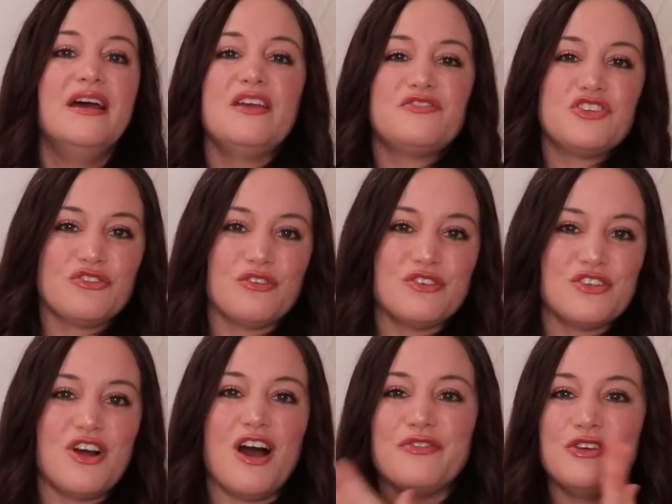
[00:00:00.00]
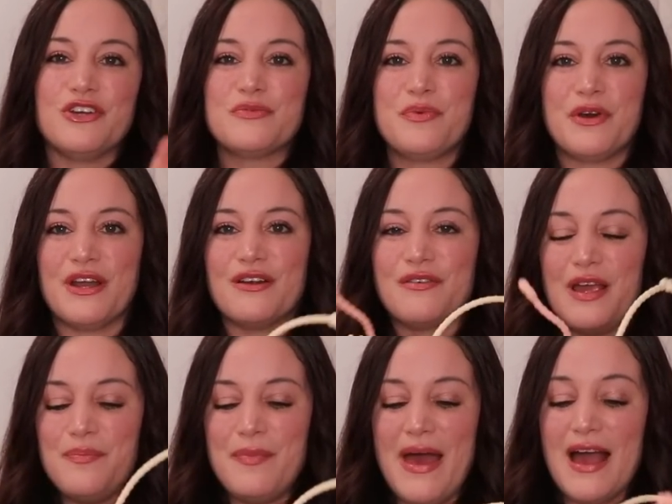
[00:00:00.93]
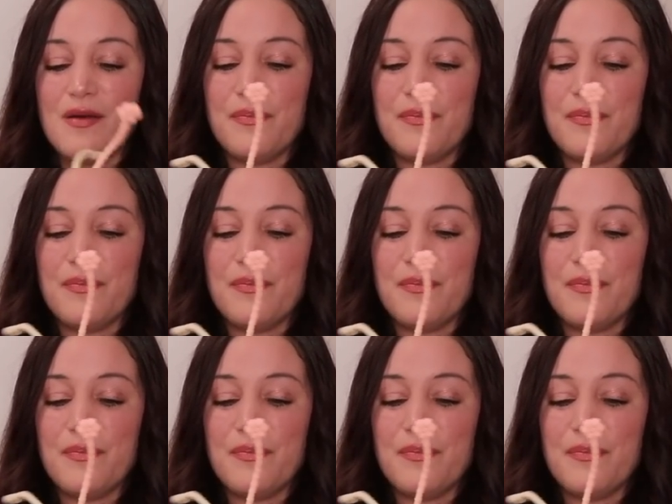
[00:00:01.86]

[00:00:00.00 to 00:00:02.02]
If she throws it off you just put it right back